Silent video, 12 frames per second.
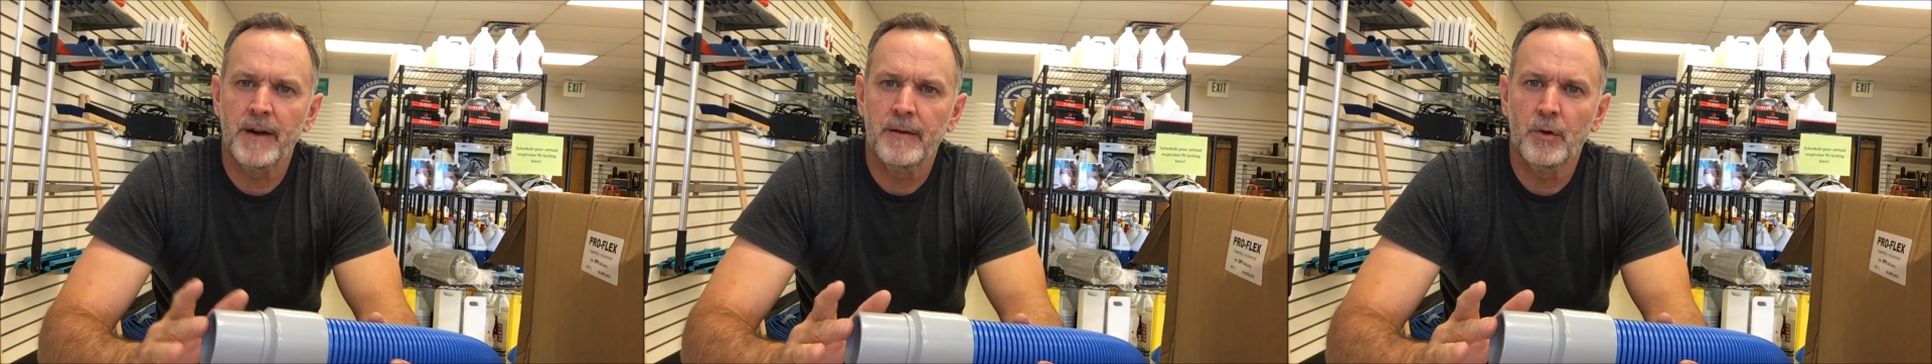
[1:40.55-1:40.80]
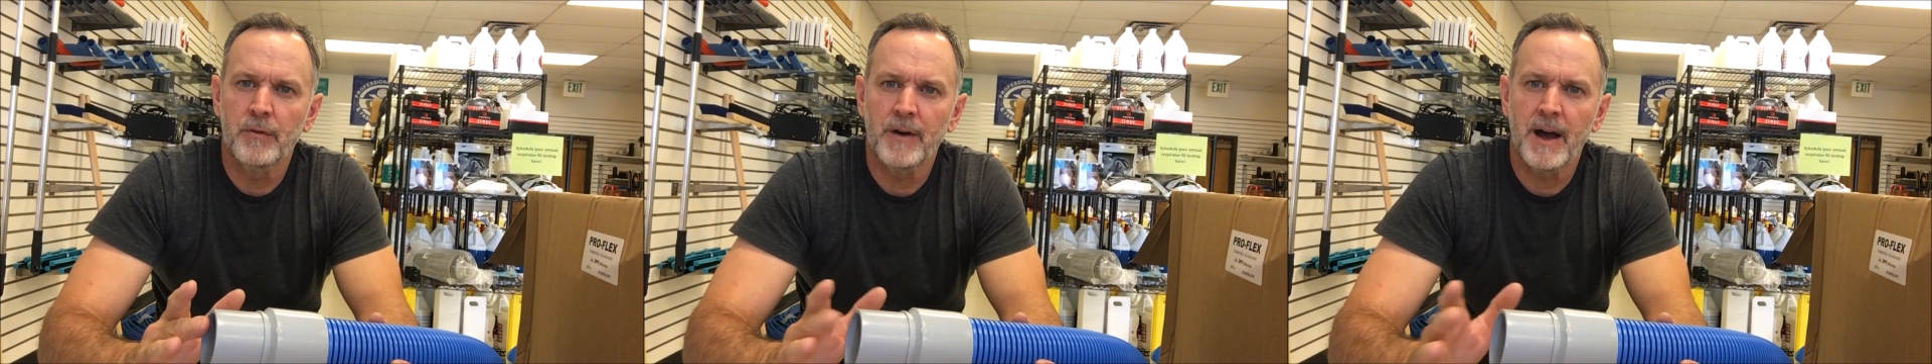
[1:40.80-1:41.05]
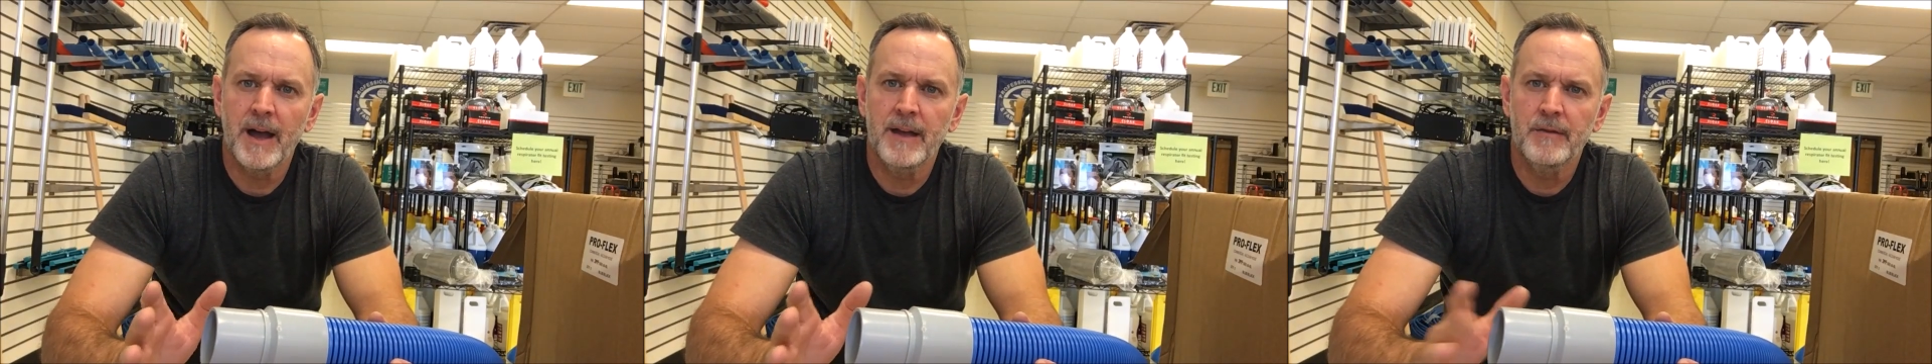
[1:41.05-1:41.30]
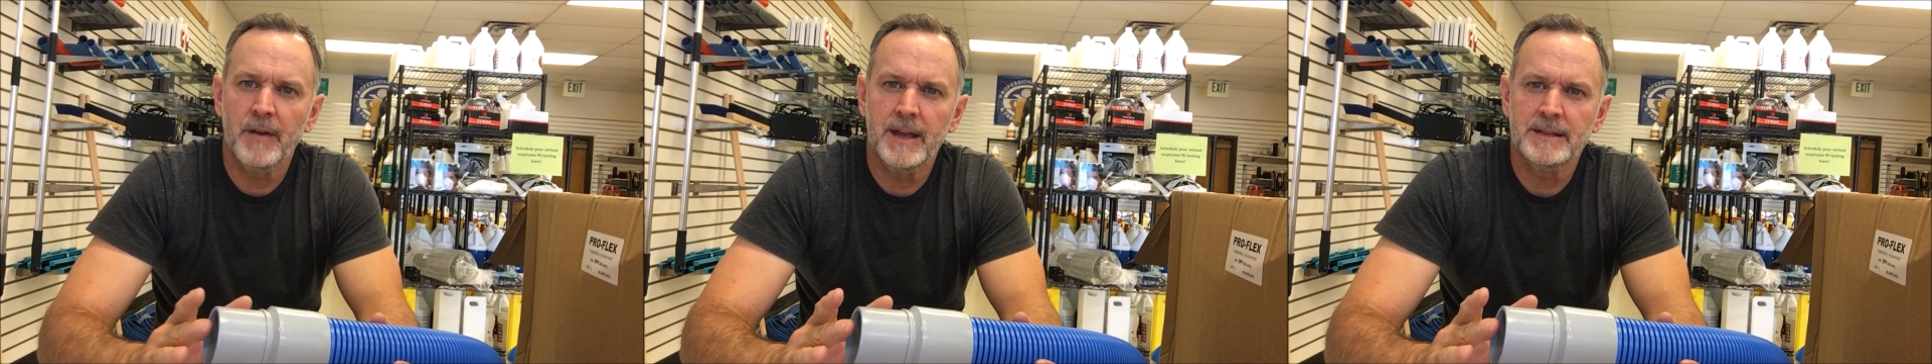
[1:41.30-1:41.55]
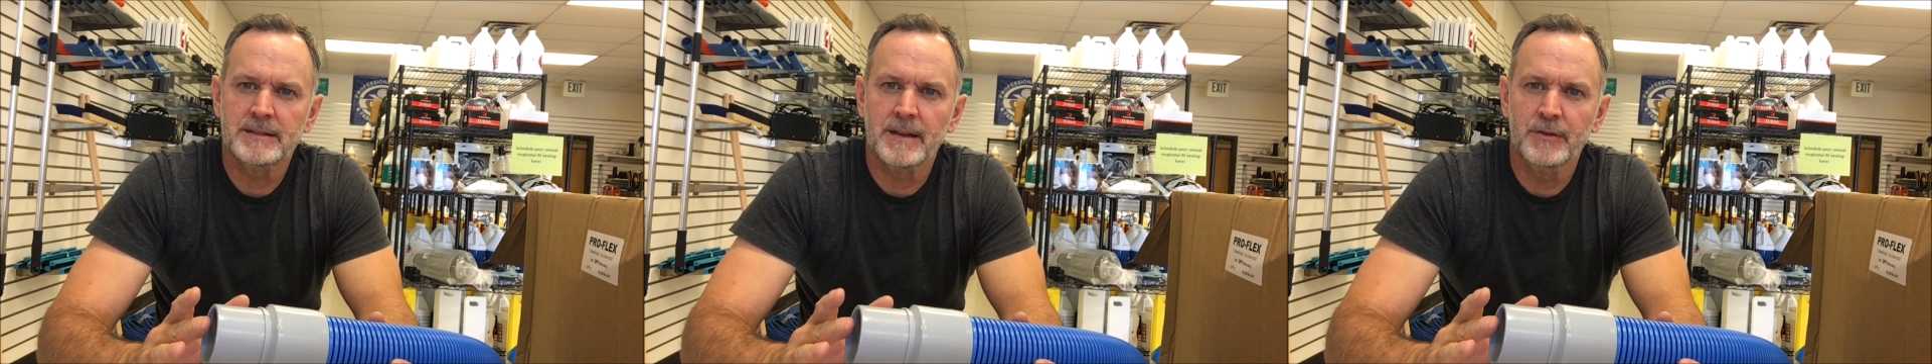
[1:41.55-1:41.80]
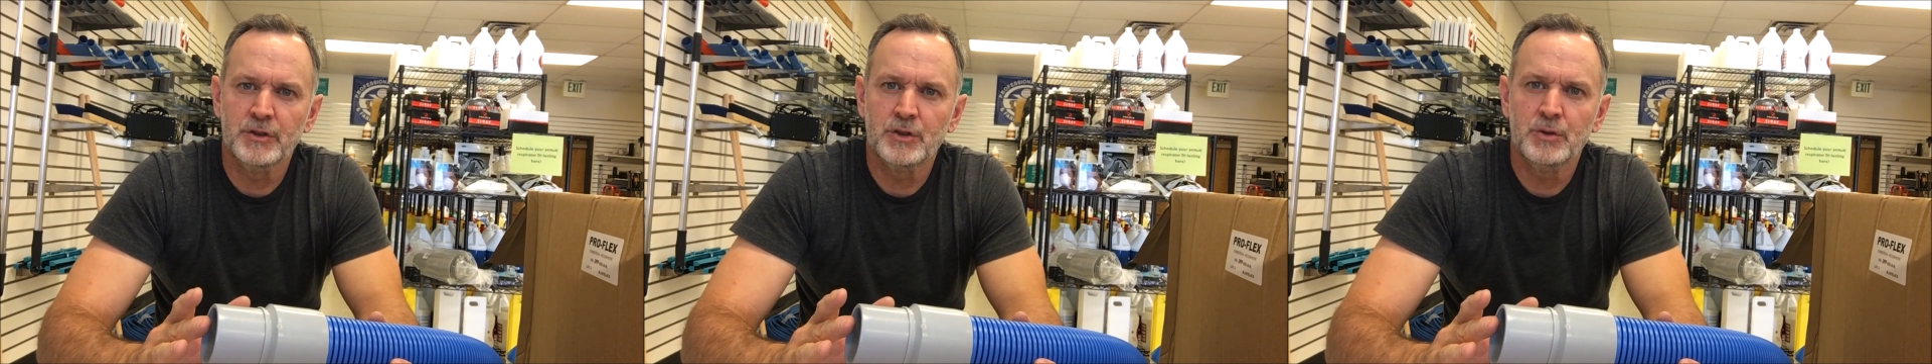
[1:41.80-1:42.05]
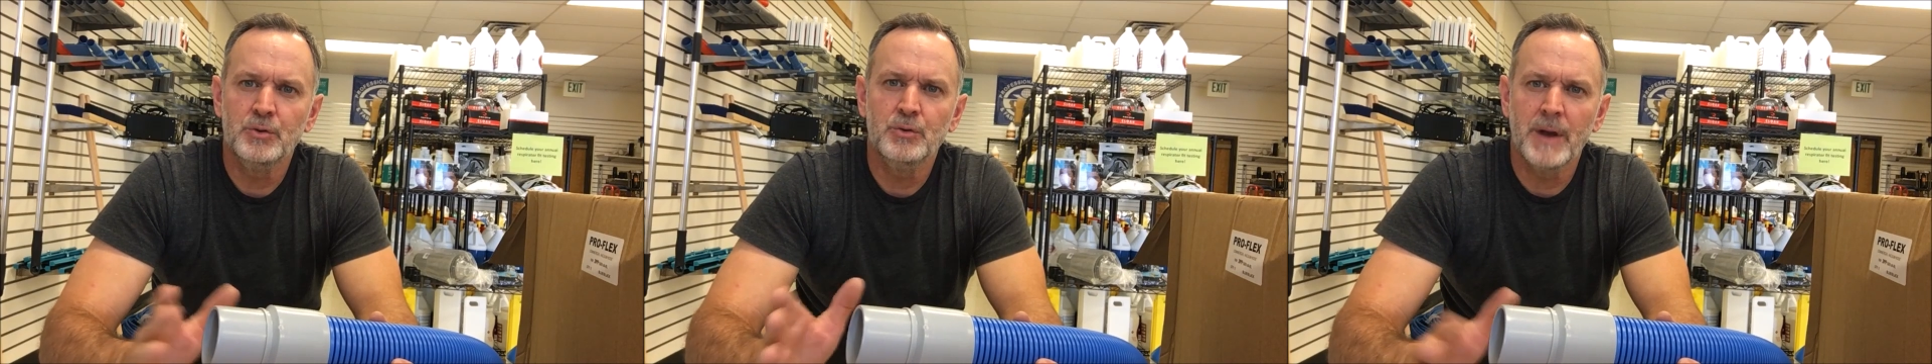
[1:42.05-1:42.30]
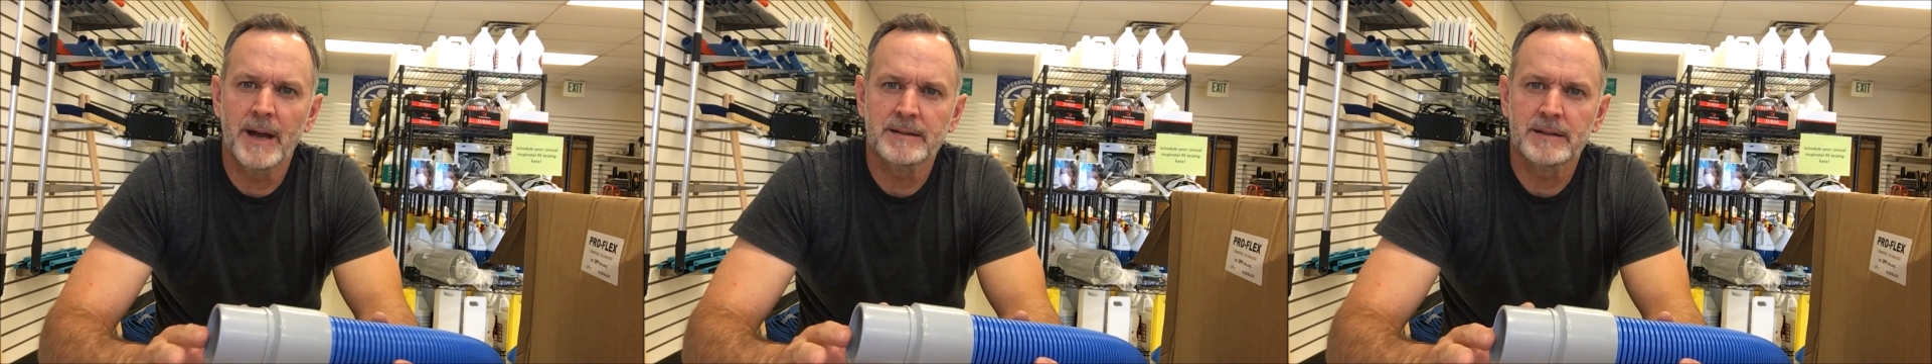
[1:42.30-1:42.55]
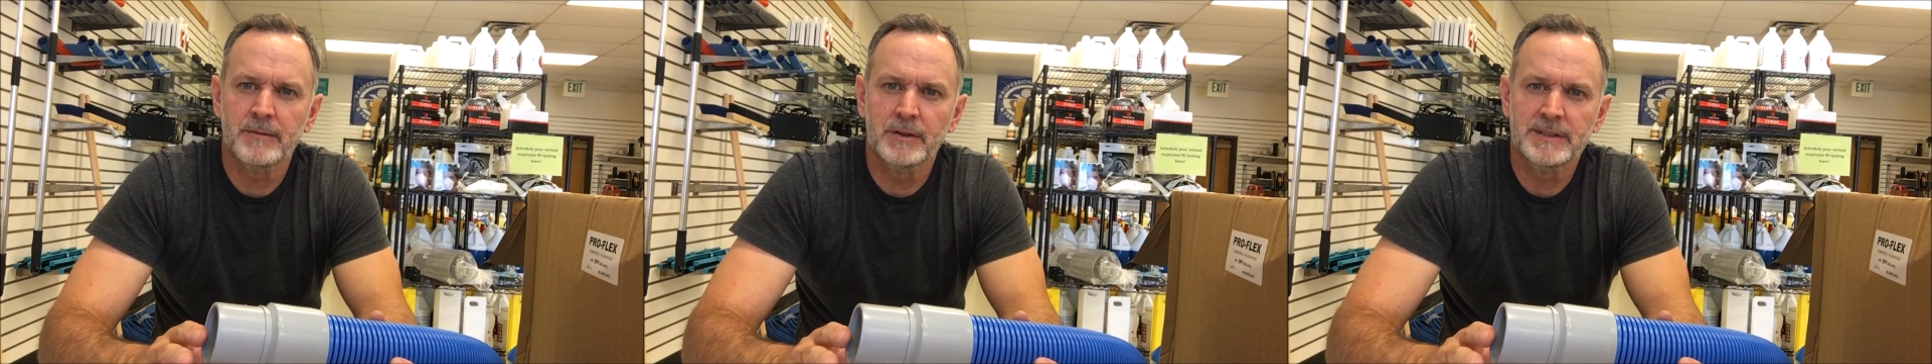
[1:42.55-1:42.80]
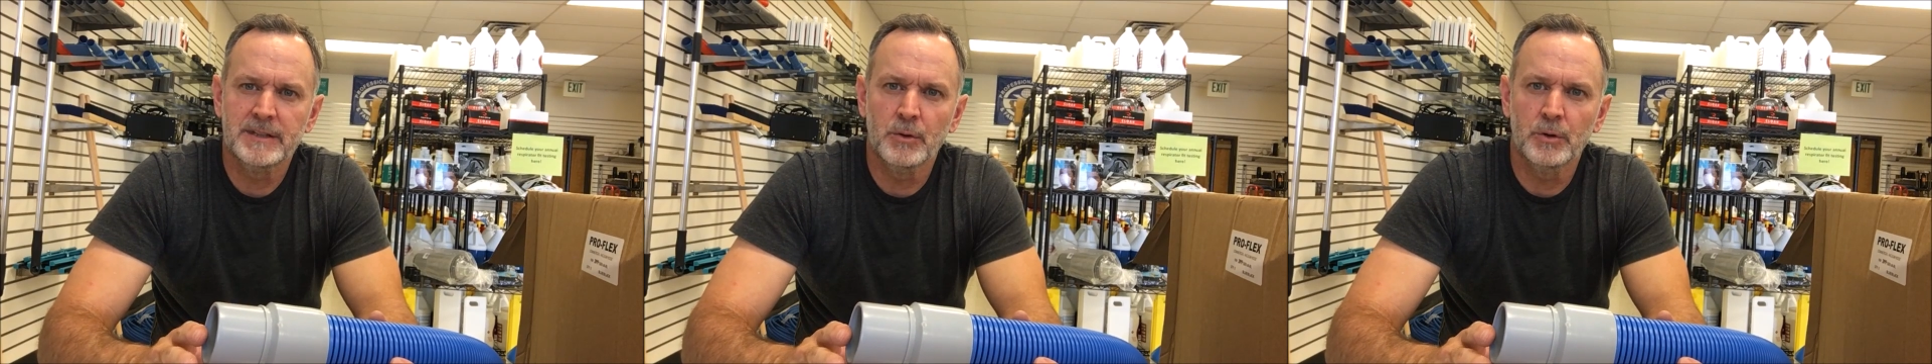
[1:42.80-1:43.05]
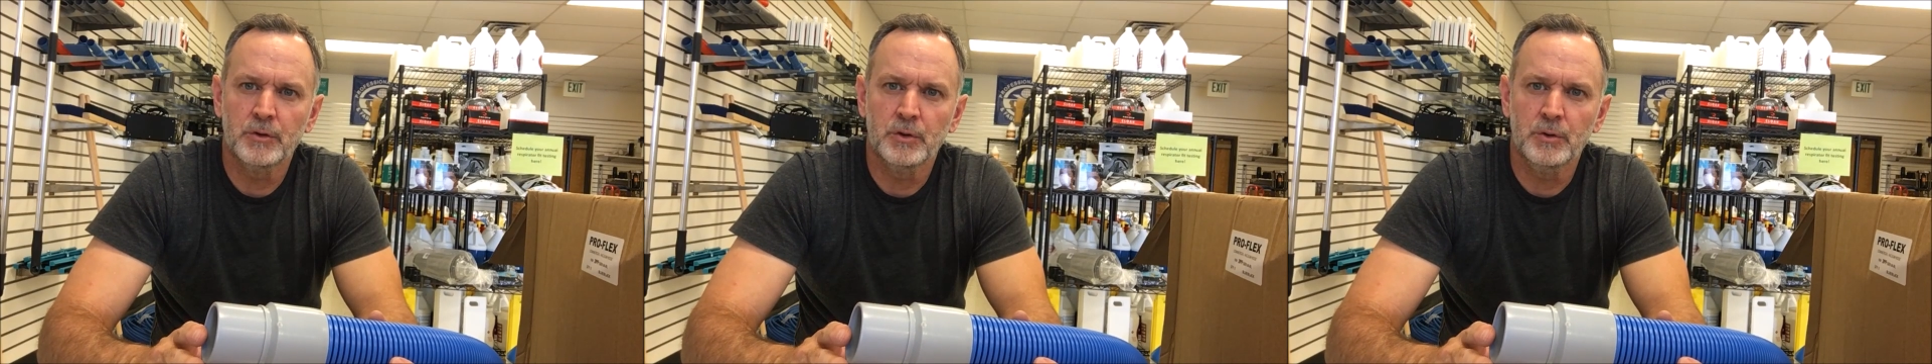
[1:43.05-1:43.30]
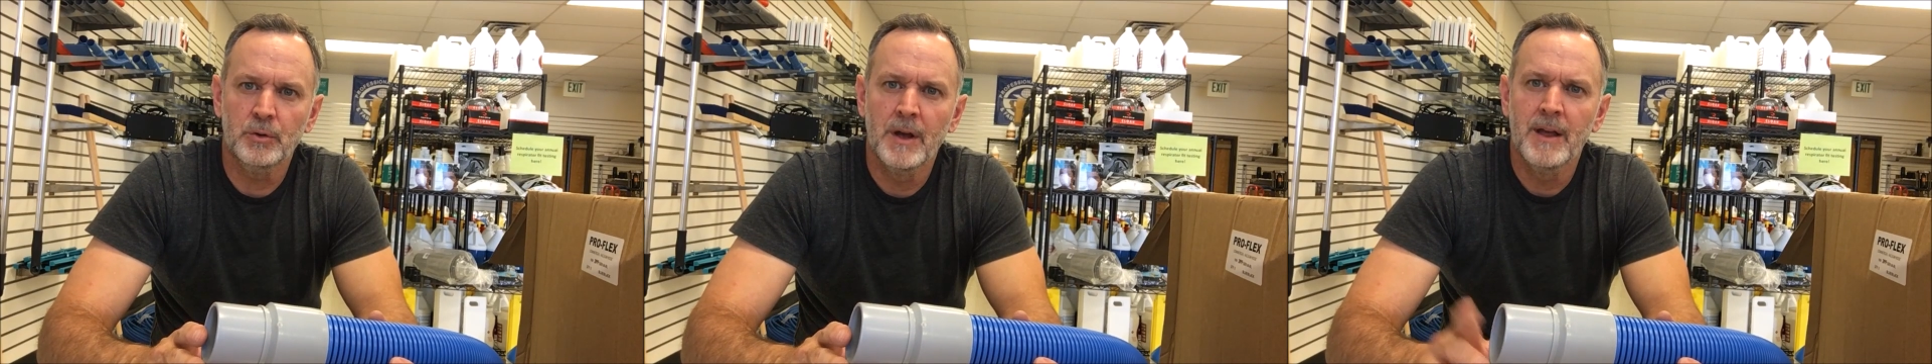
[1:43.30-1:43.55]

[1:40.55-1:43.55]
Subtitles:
505-872-9702.